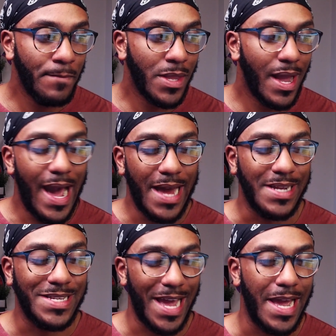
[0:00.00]
how to
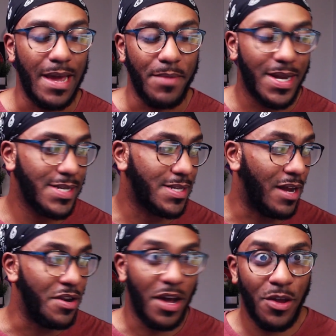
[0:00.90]
take it, because
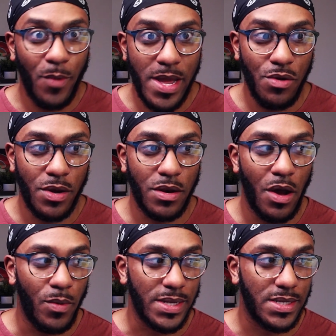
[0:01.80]
another way you could go
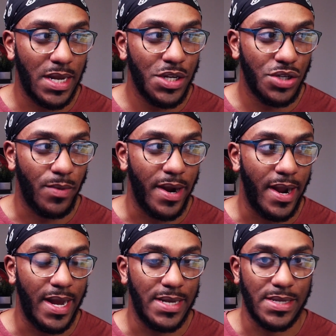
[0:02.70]
with
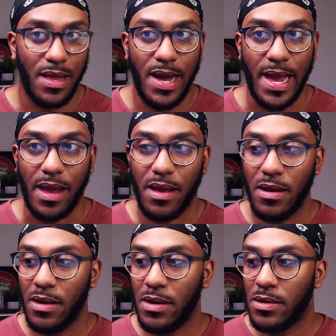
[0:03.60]
sanctuary is like,
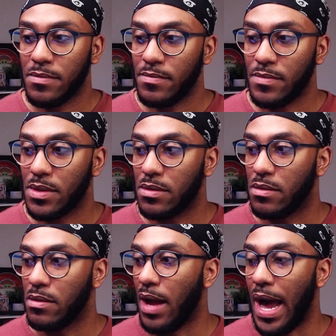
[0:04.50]

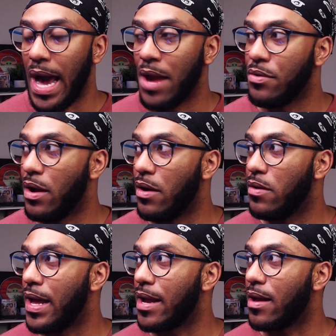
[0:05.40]
I don't know,
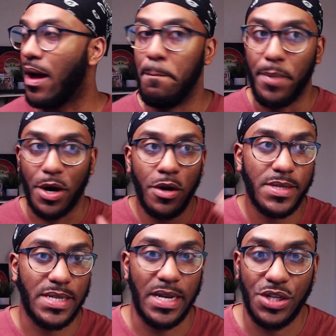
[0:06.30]
like a bird
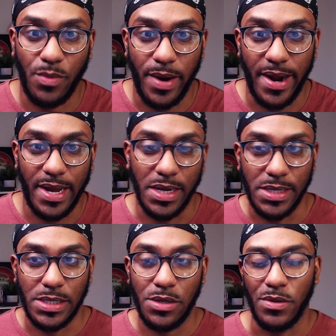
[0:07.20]
sanctuary in a
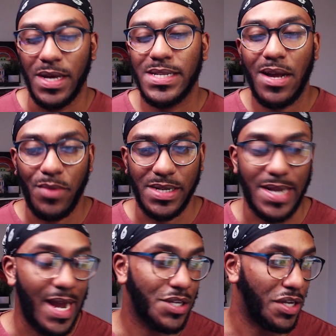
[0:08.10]
zoo. That's not what it's
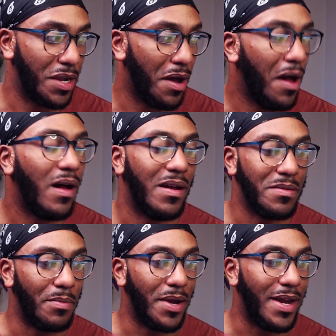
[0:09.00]
actually called,
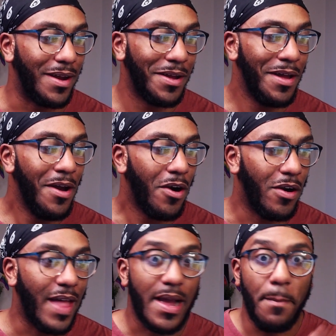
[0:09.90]
but or
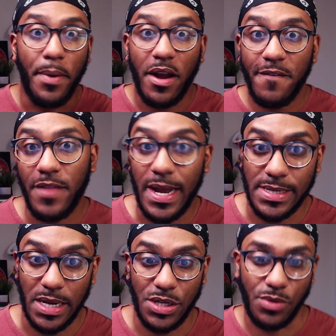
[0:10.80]
like a butterfly
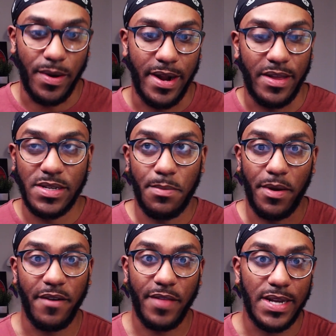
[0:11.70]
sanctuary. There's a
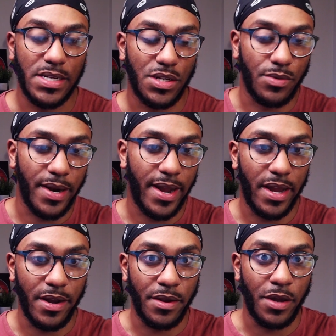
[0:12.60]
butterfly sanctuary
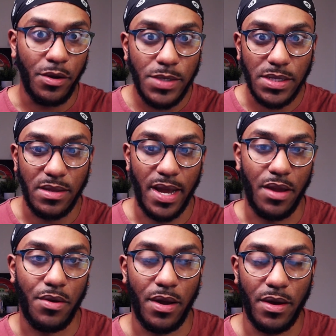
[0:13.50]
here in Houston that
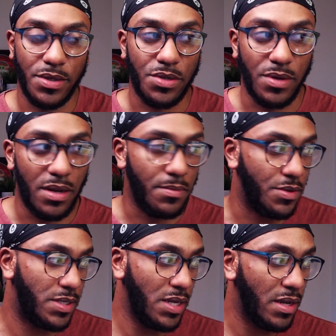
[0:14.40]
you can go to in a
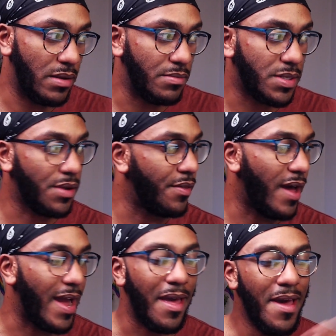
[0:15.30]
museum. So
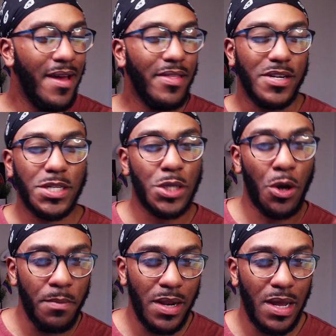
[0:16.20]
like there's so
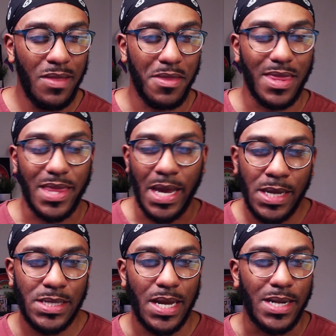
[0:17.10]
many
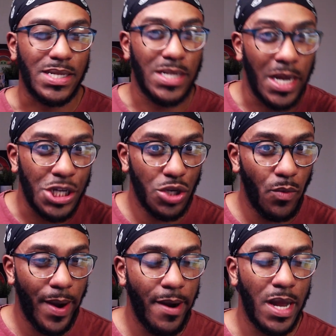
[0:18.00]
things that a
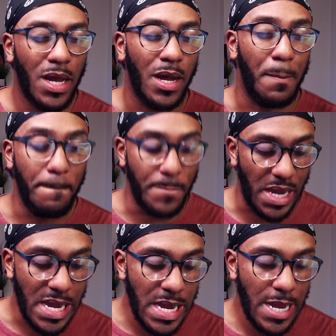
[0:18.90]
sanctuary could
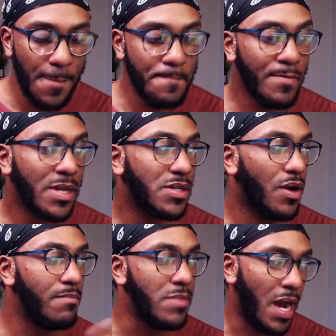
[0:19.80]
be. So
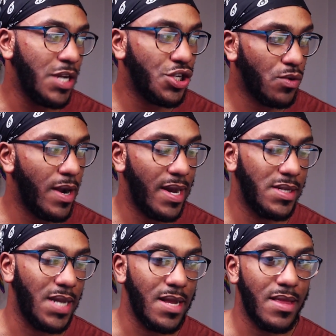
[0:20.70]
I'm not sure how to
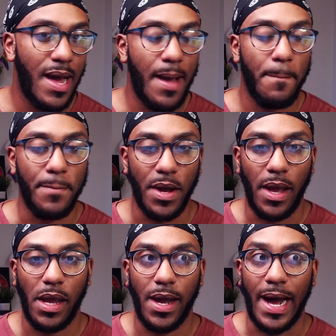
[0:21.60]
take that,
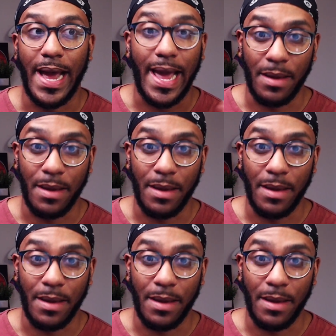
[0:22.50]
but I am